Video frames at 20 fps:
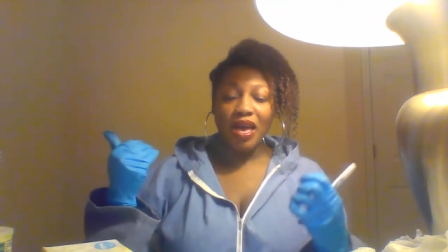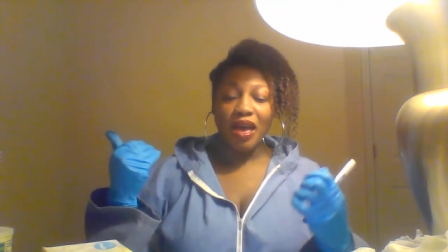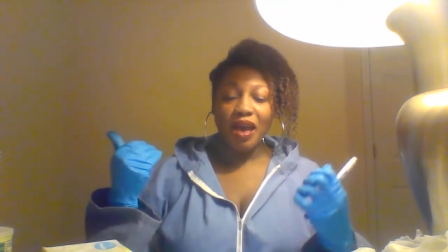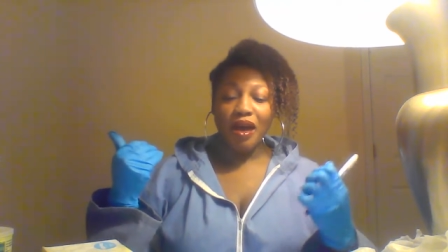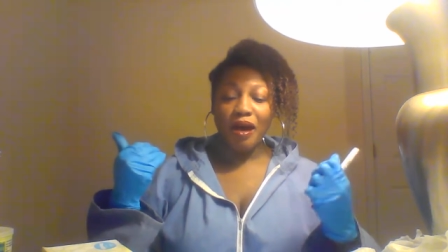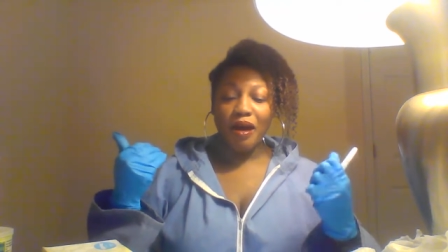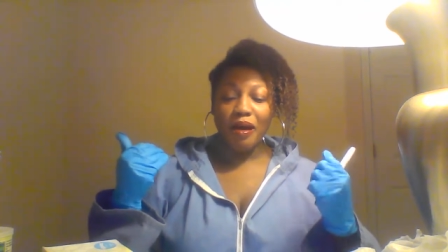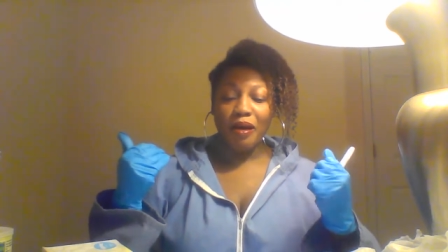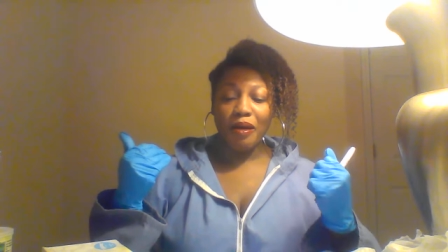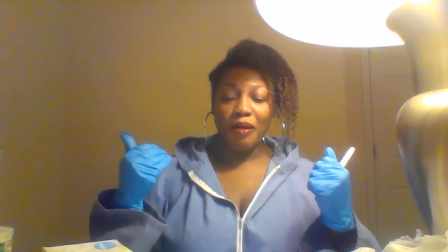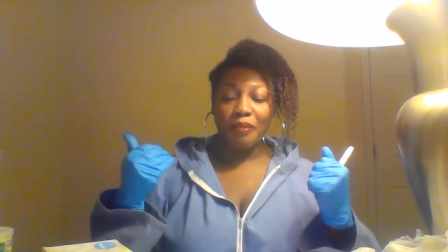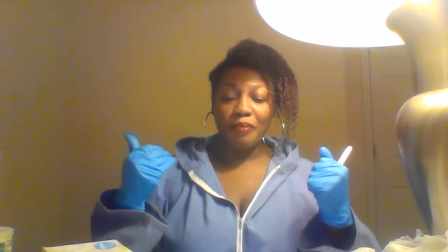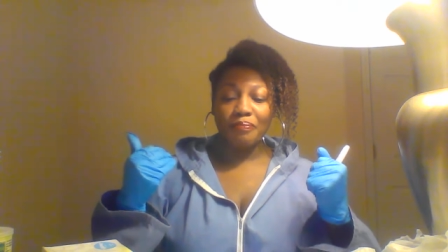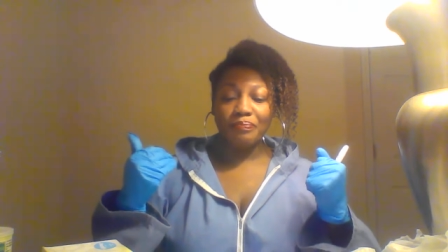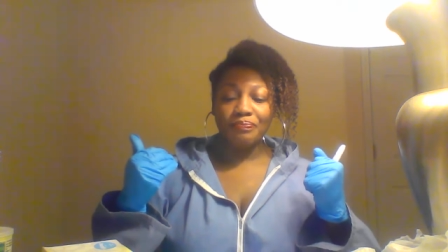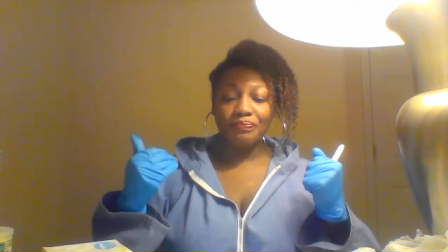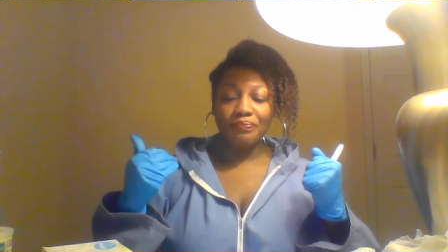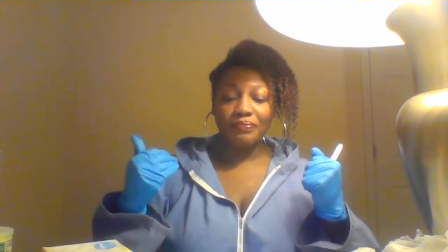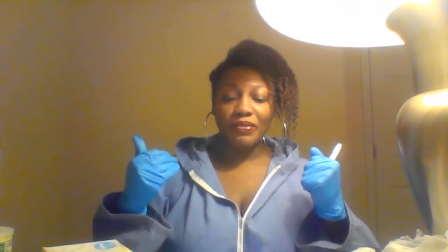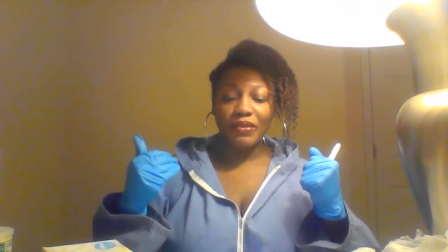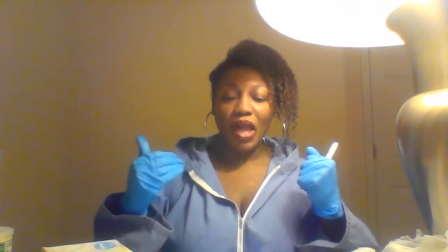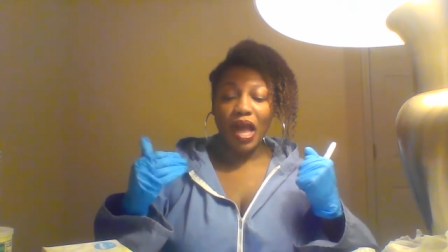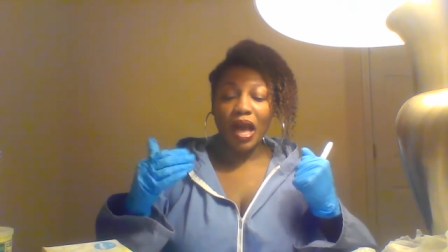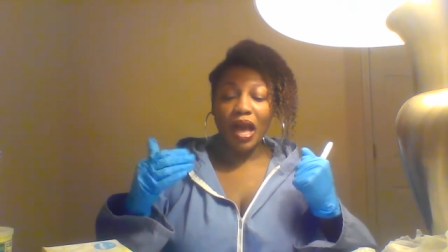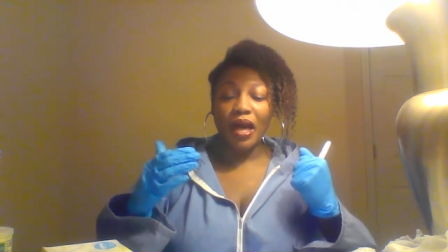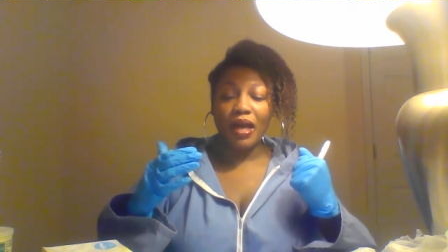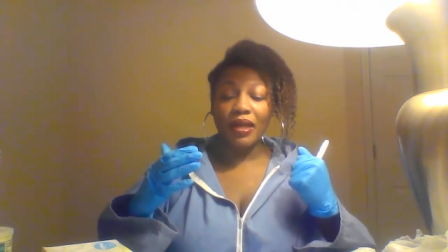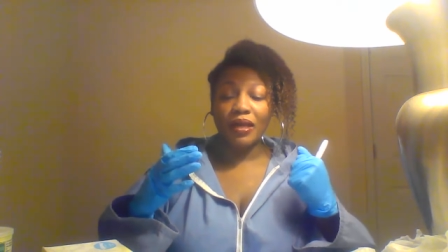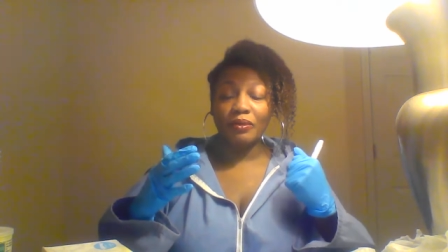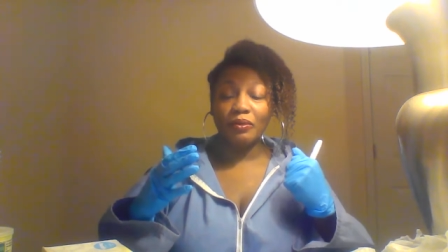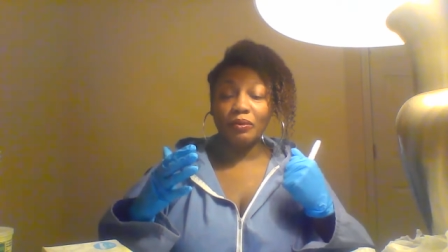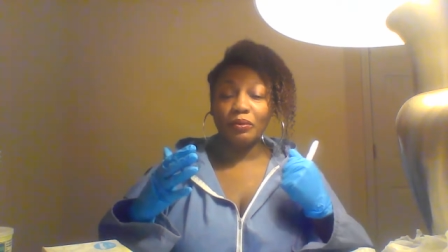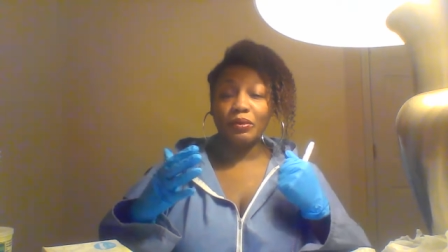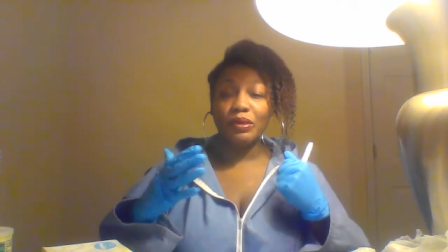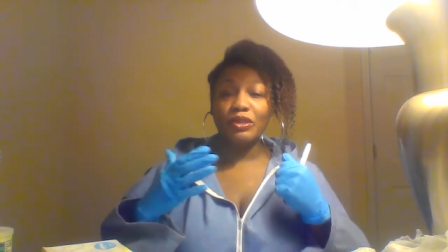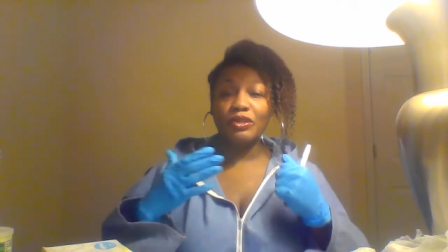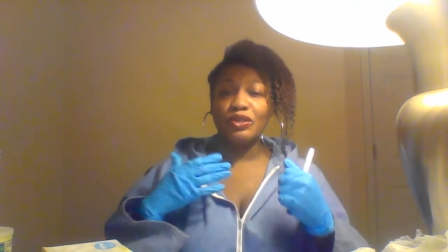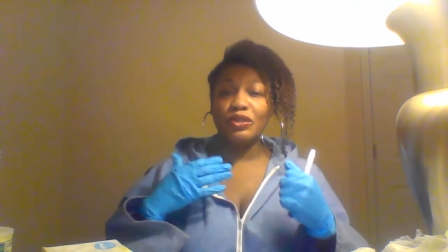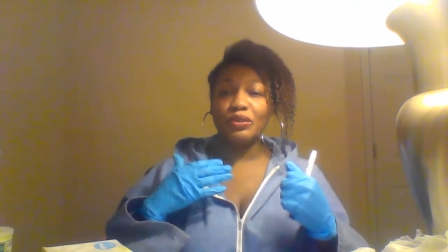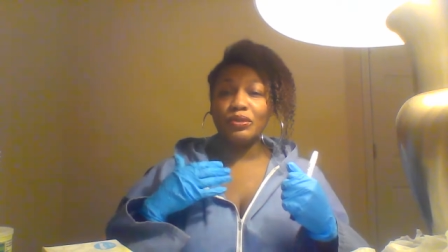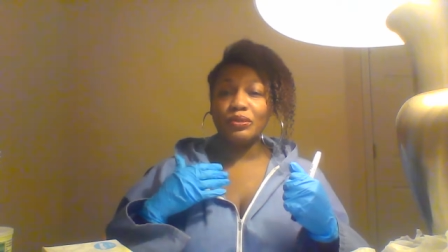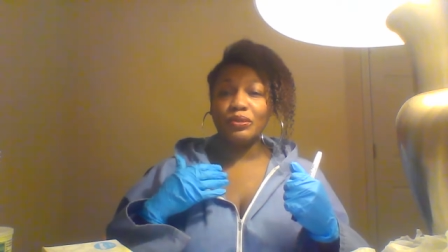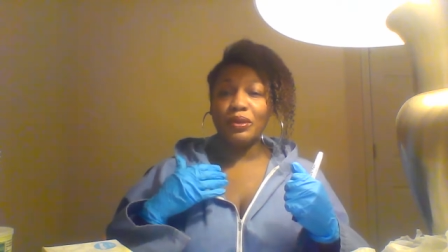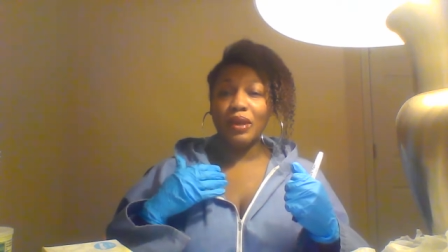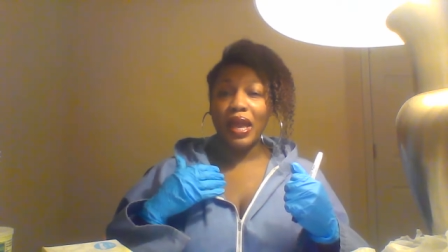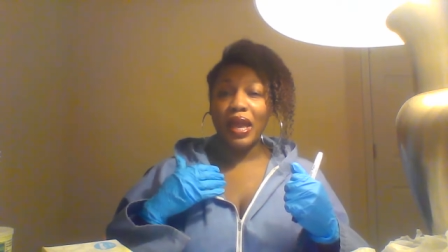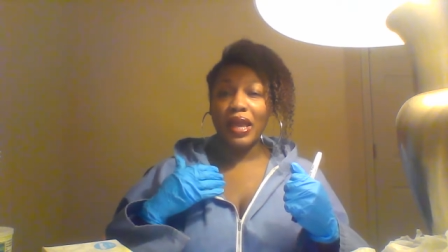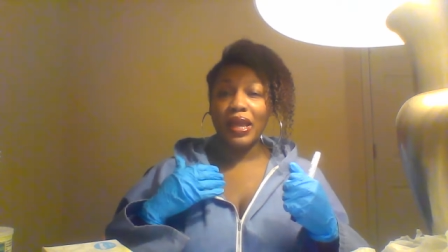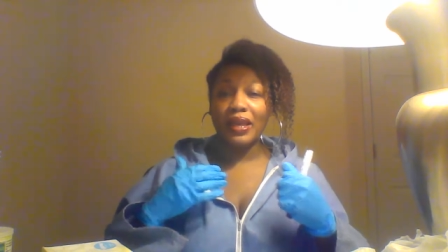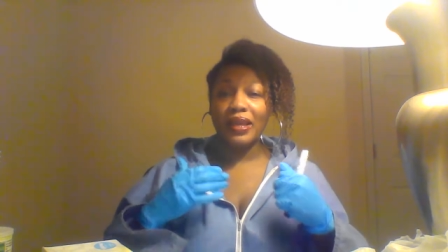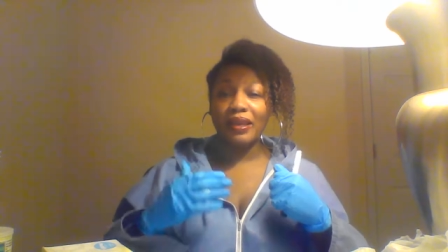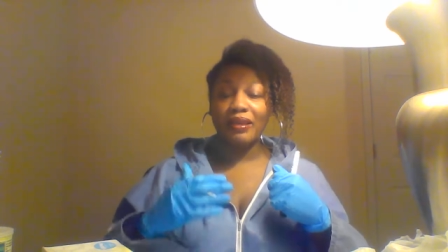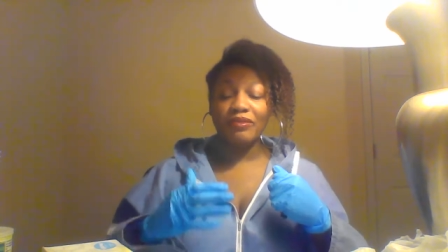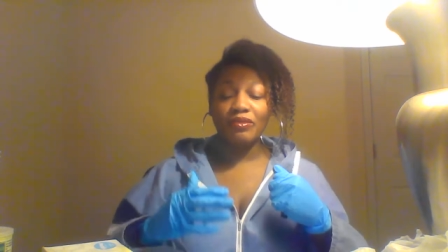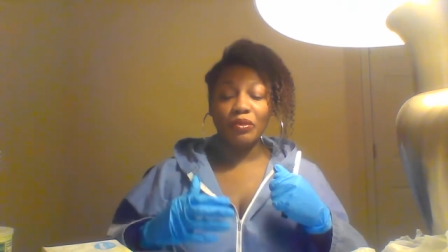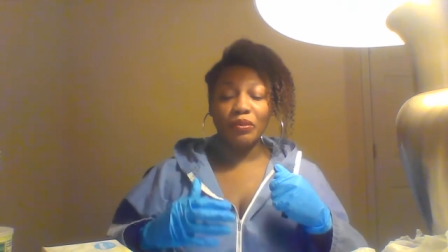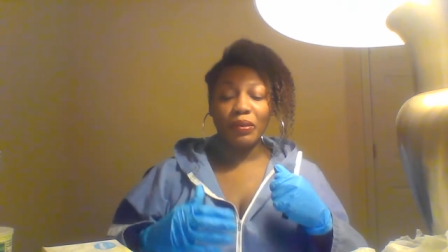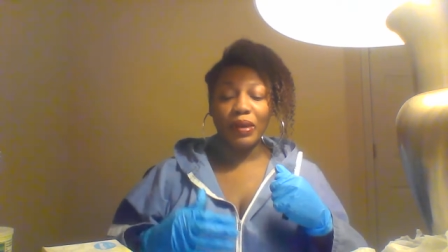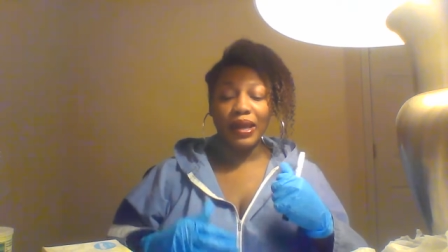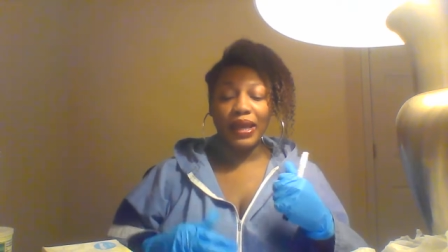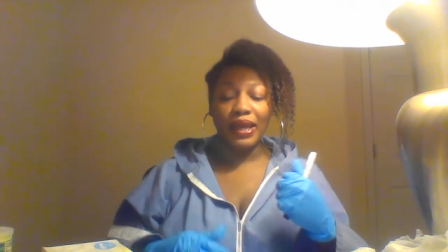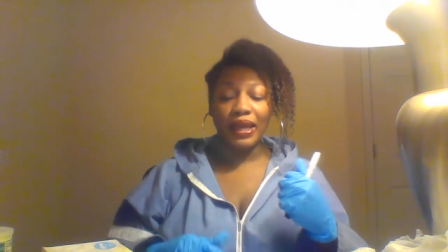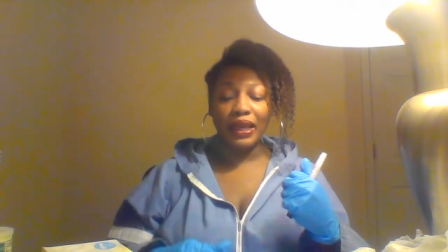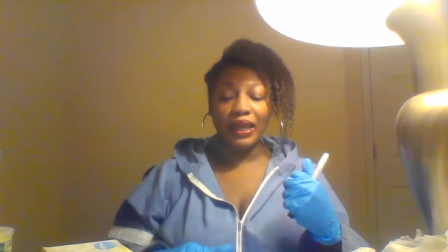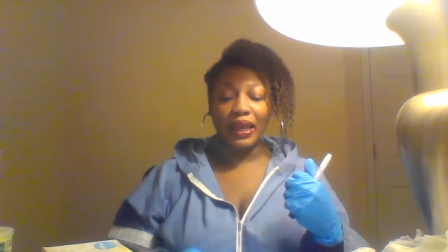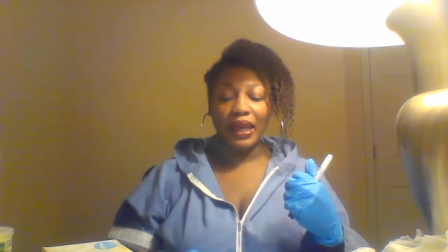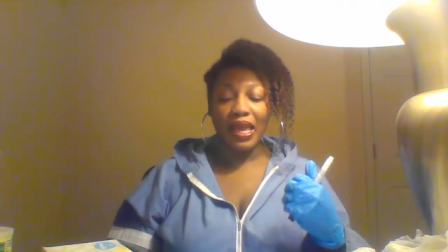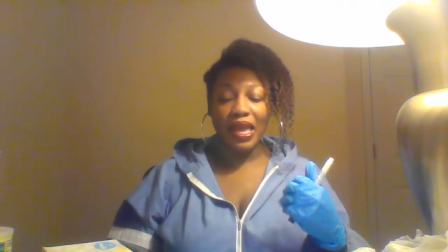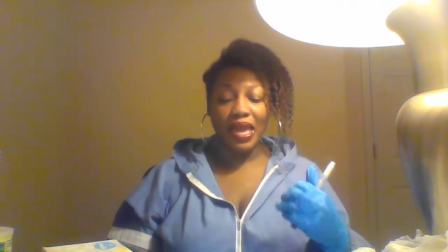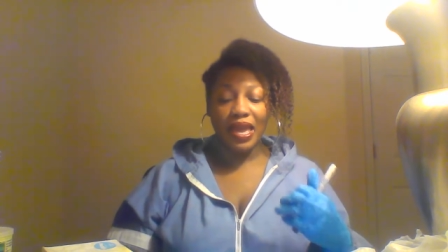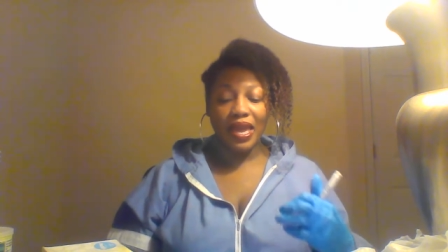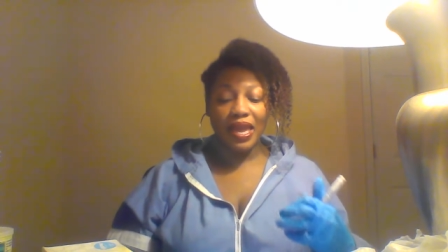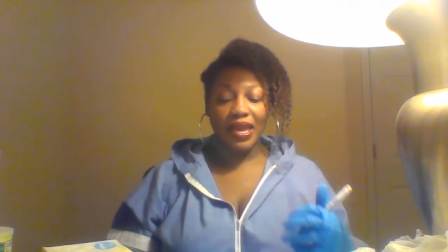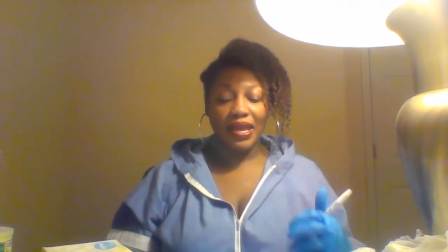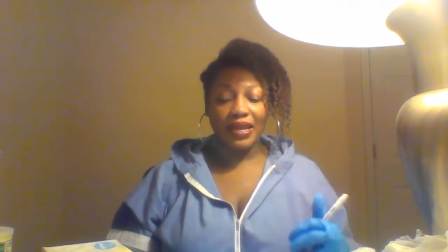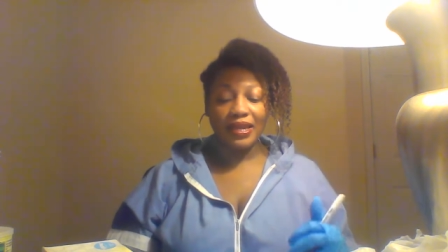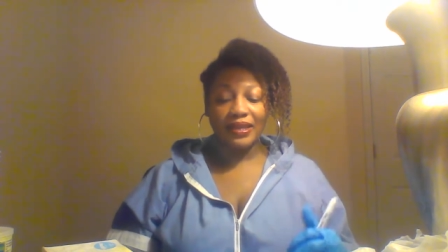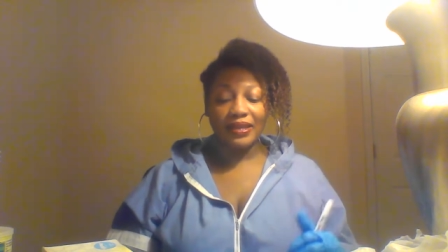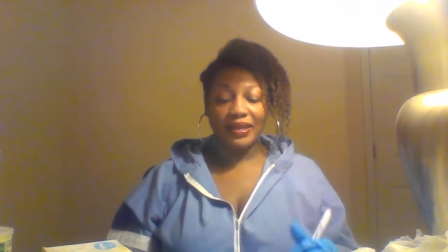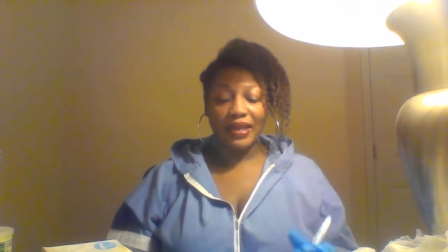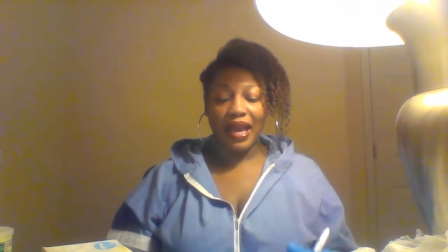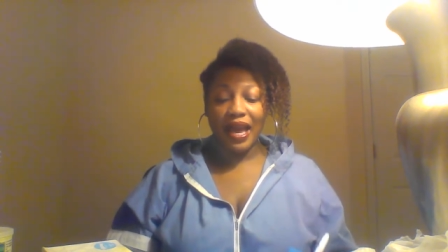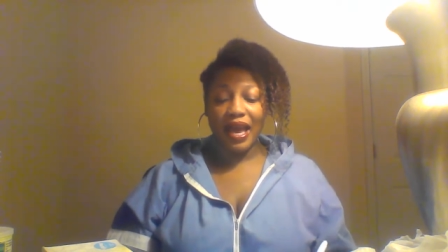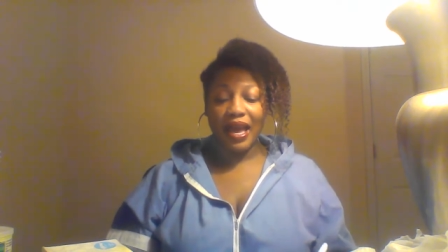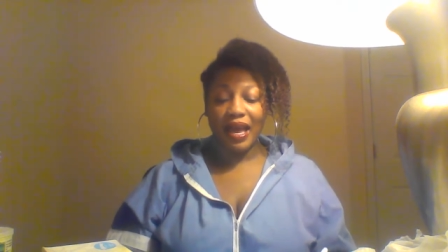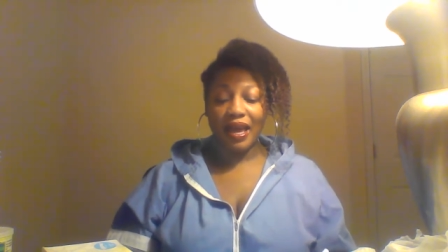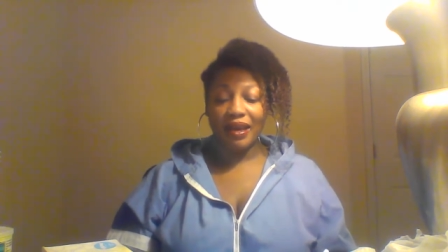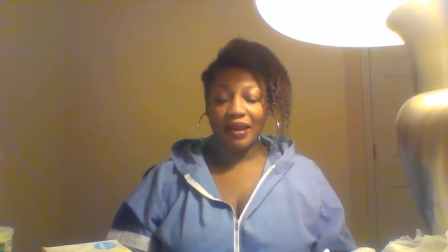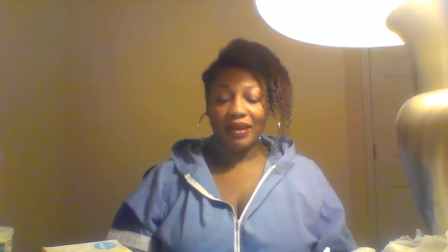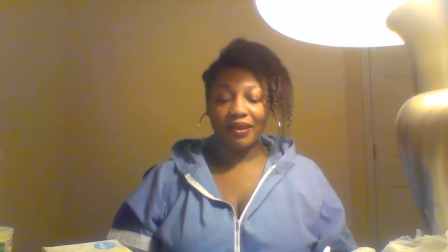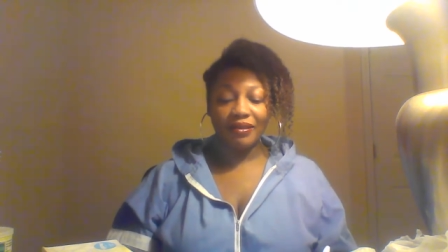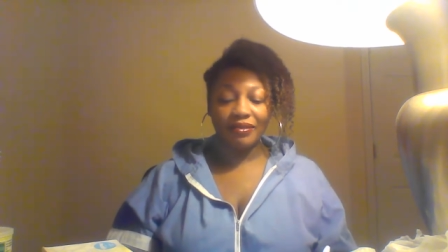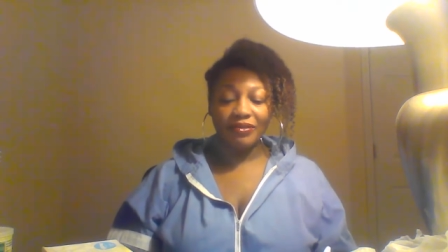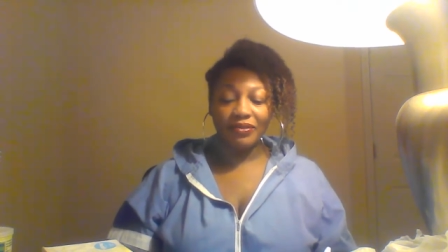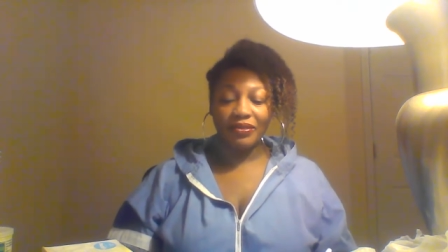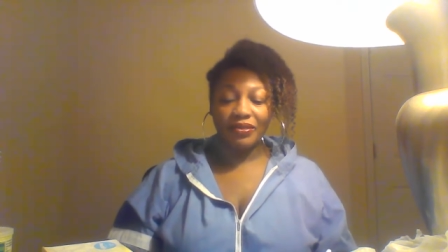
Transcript: um, I would do a giveaway and I have